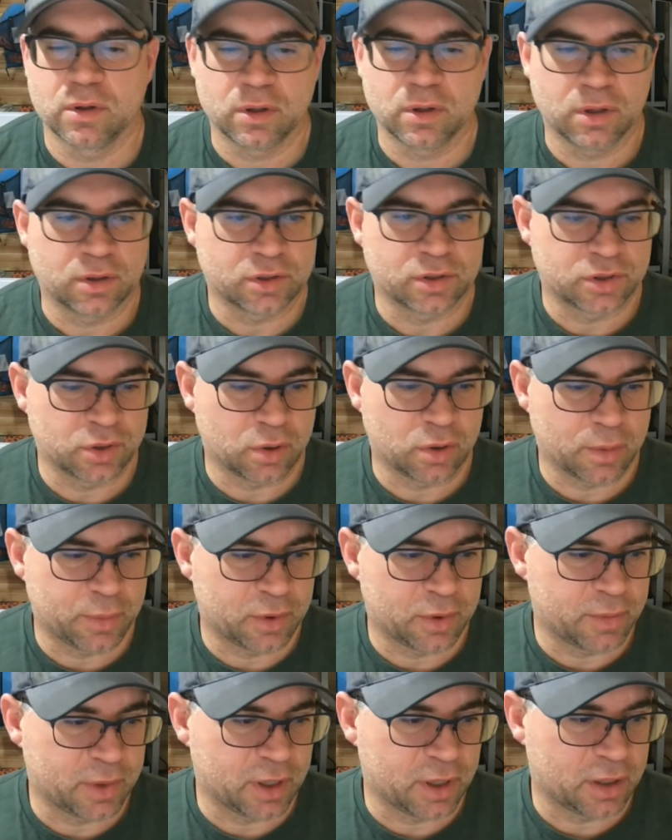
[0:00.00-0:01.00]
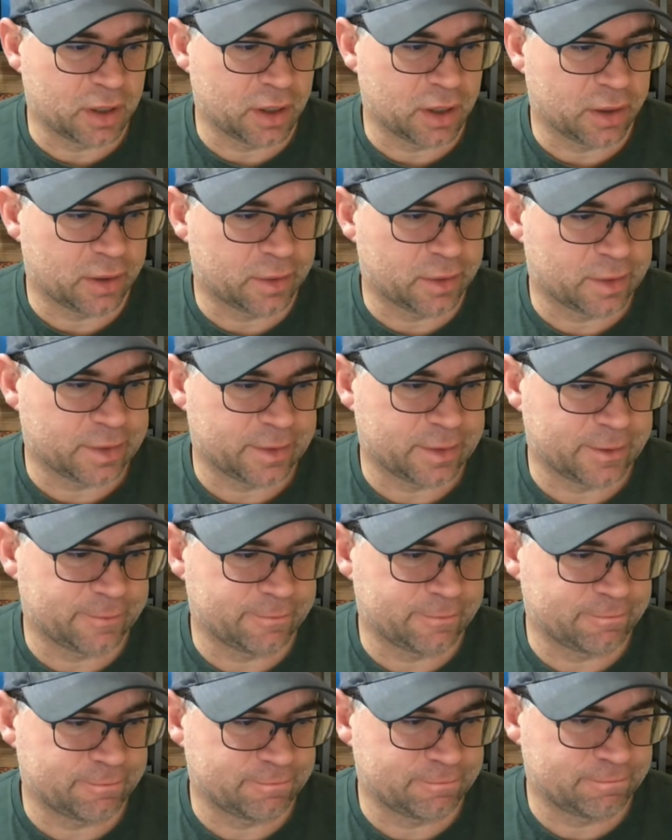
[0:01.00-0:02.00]
it'll show up on my
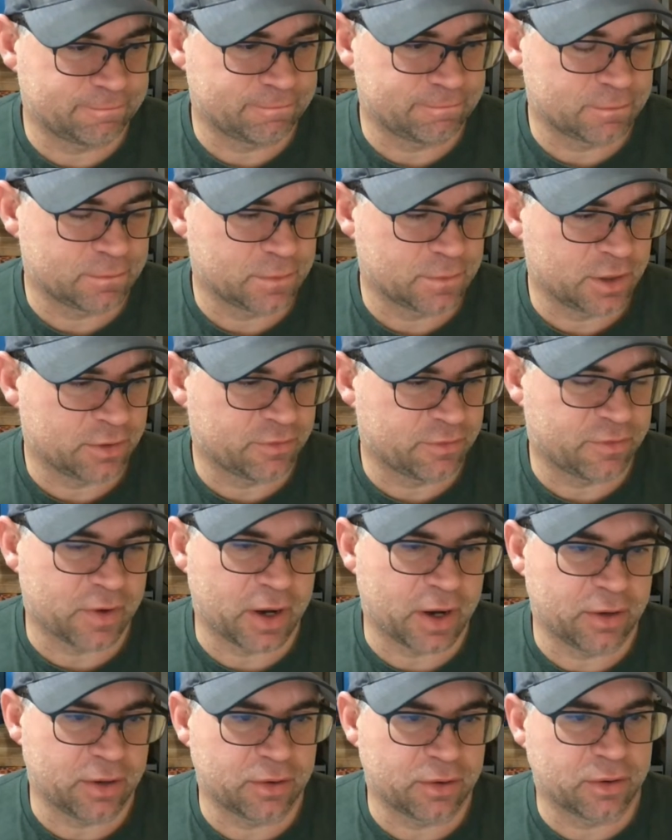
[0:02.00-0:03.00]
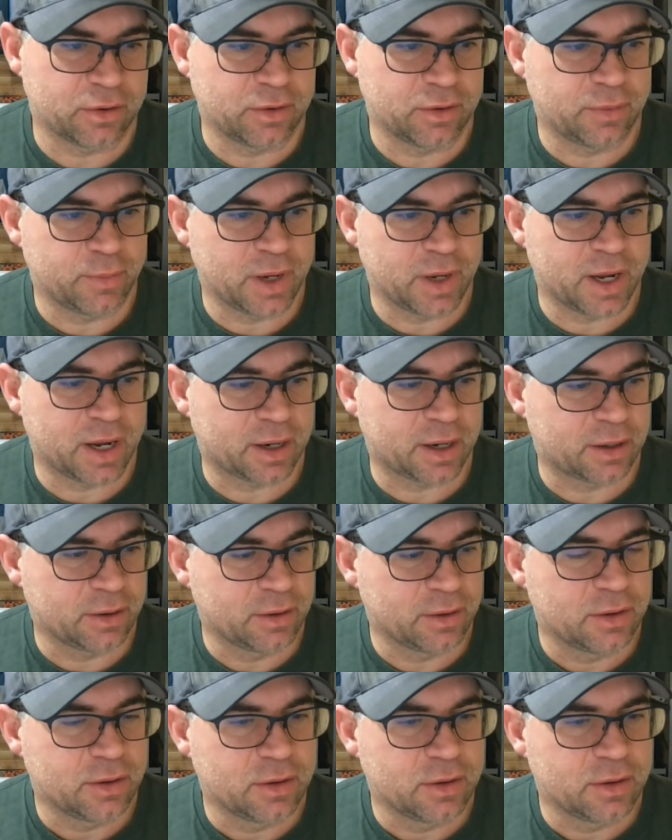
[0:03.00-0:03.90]
Finder and Mac.